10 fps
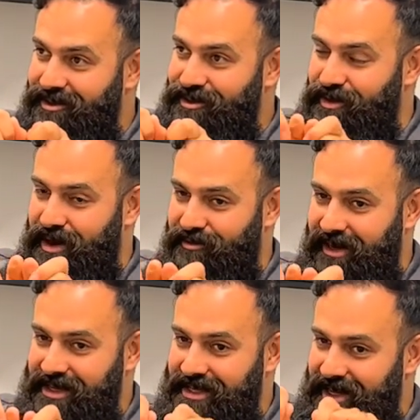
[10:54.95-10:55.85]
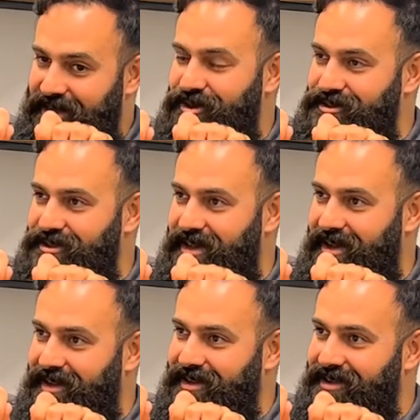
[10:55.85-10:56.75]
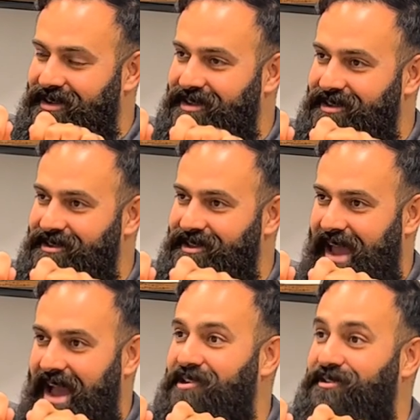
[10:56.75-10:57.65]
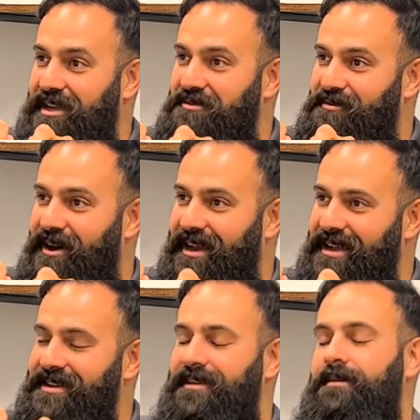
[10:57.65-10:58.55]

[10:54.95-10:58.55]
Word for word: So then when you release it, it goes to the to the angle that you wanted. Yeah.